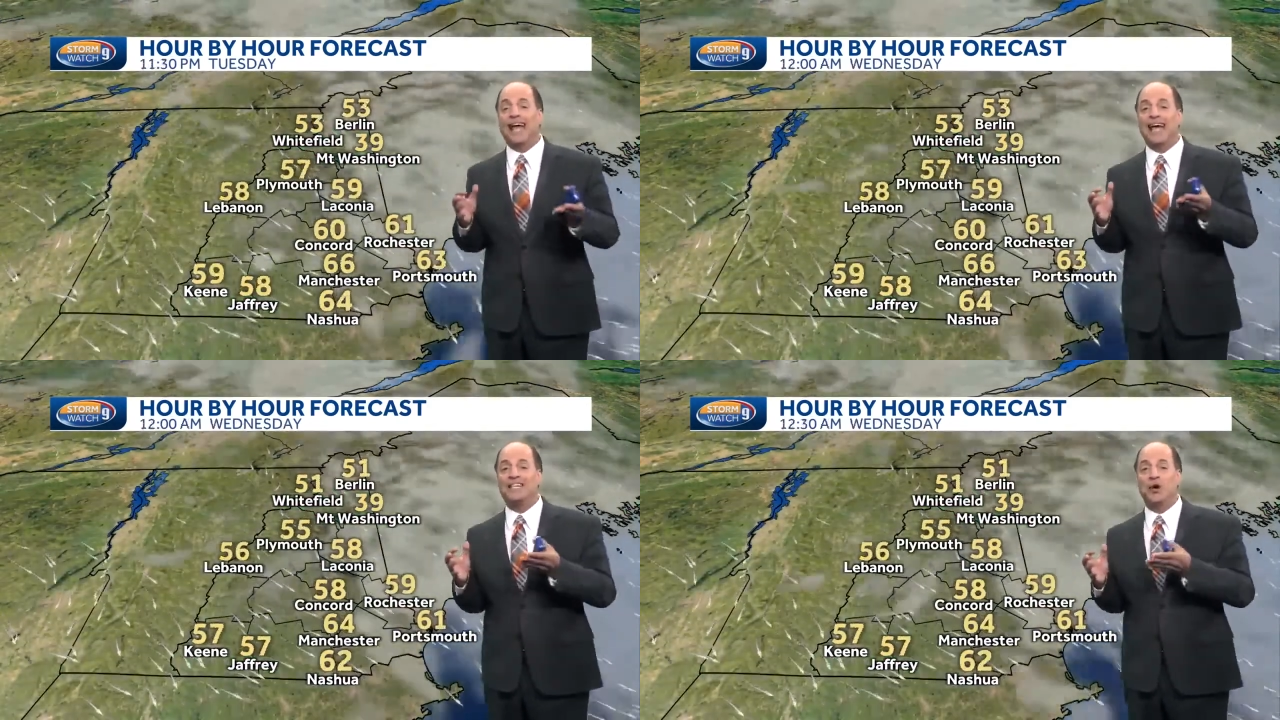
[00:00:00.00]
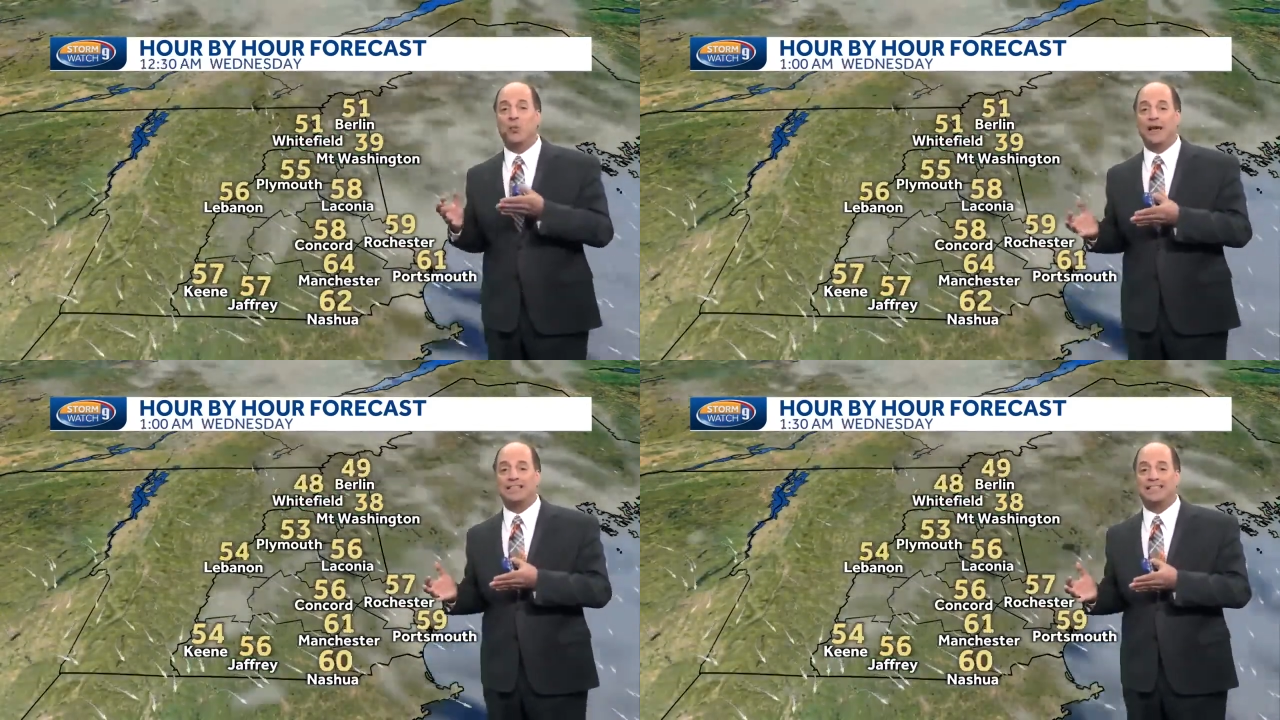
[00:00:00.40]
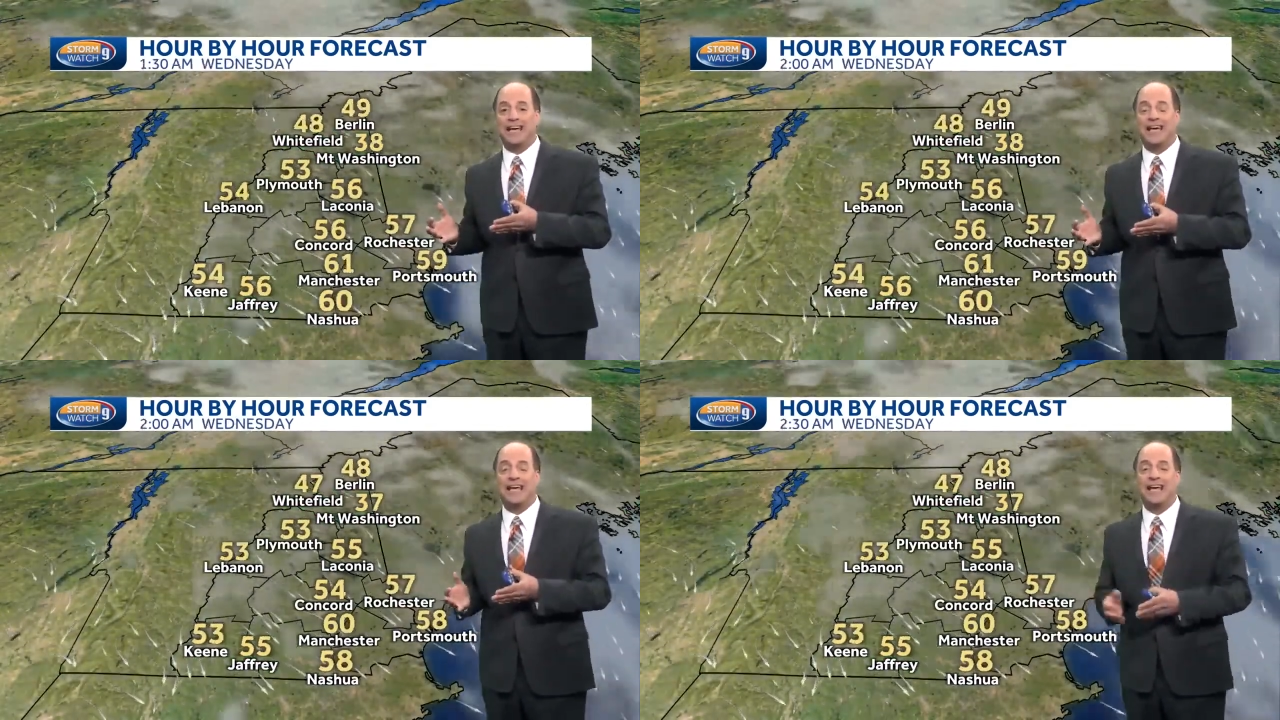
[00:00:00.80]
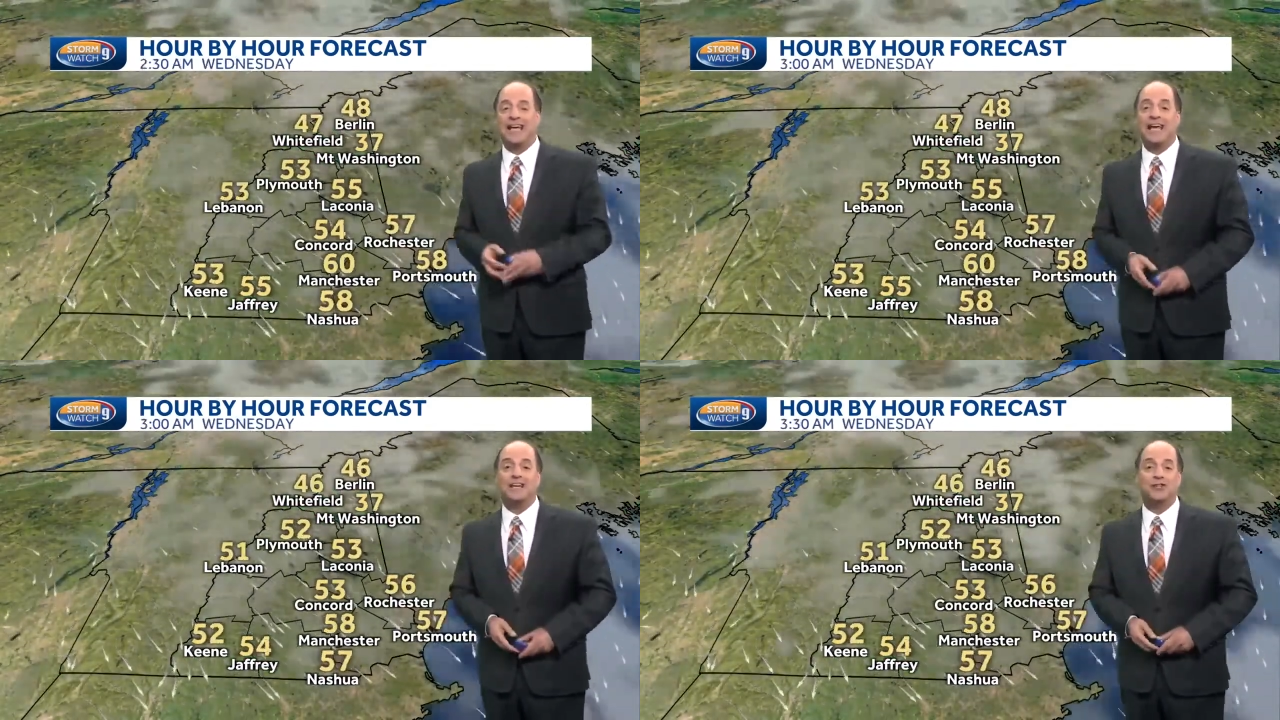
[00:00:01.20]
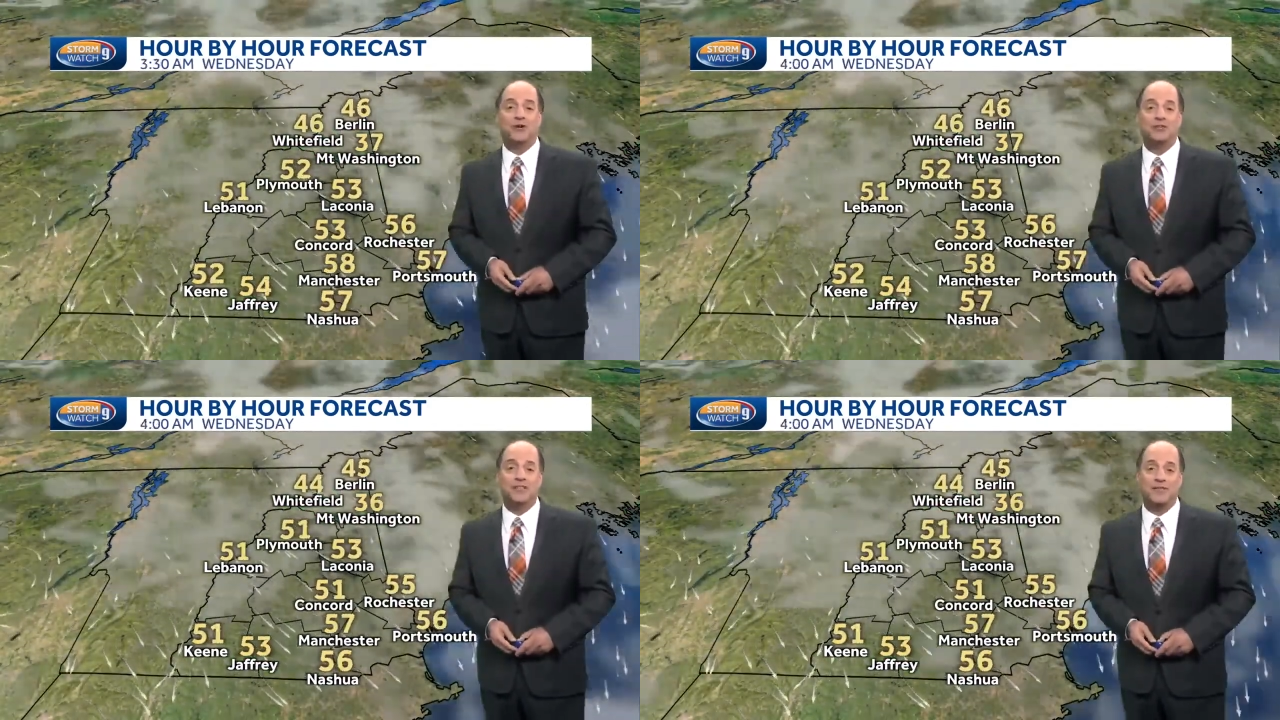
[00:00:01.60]
ahead to Wednesday, it
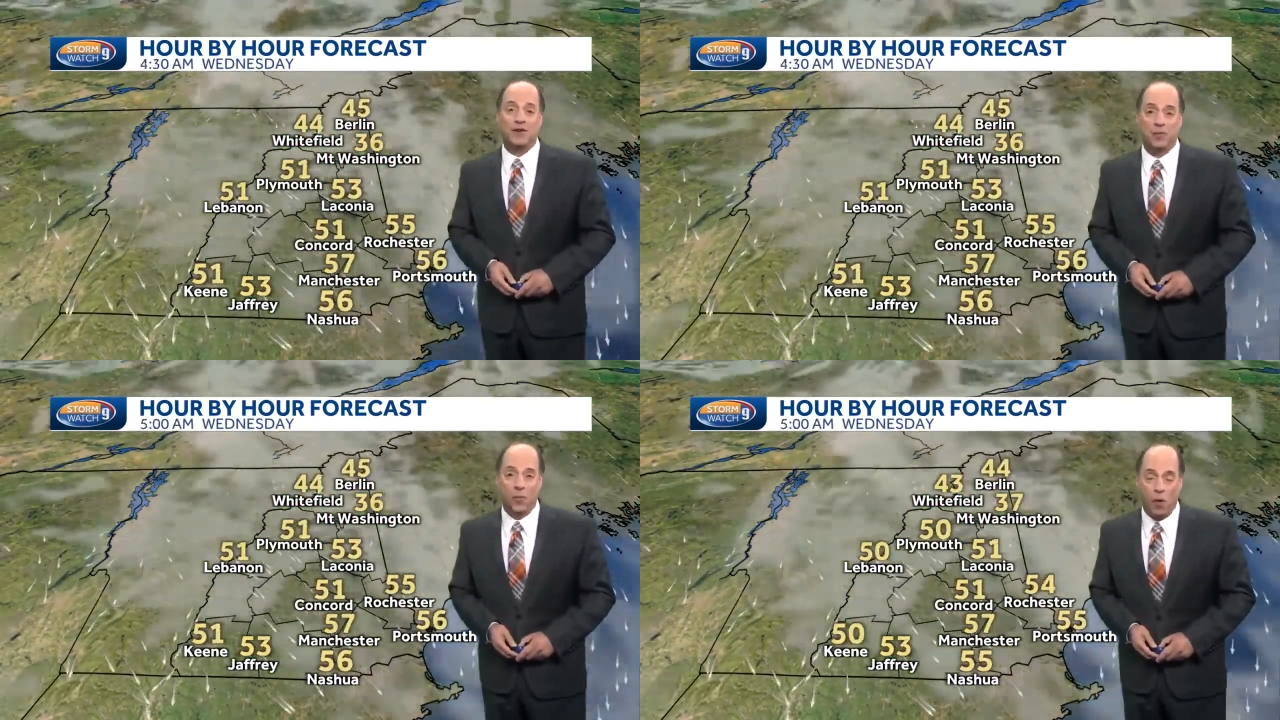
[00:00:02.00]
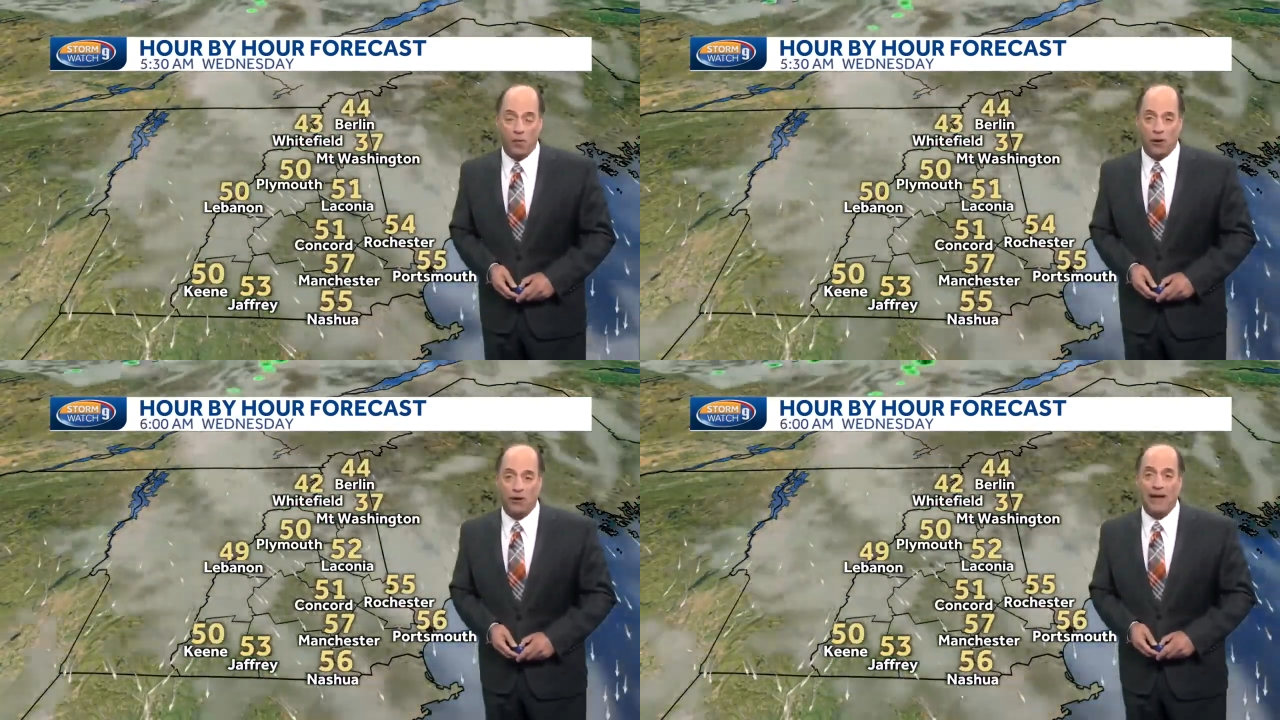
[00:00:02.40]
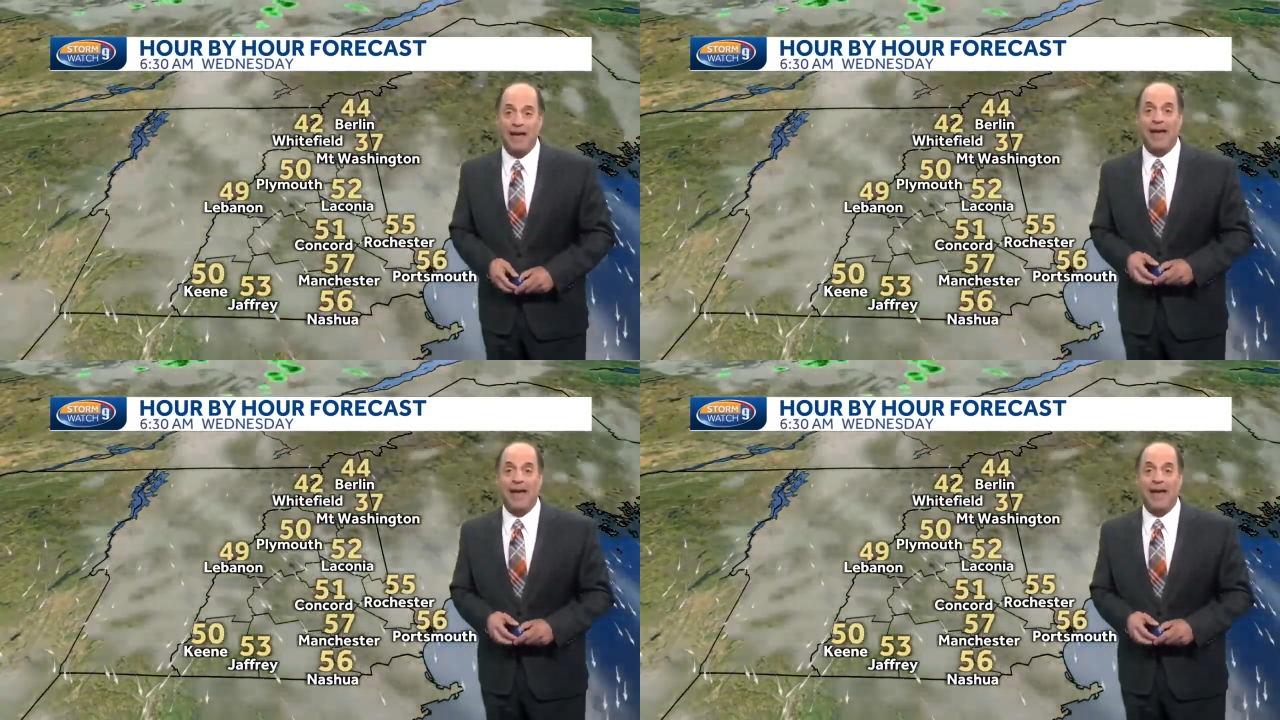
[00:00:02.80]
turns even warmer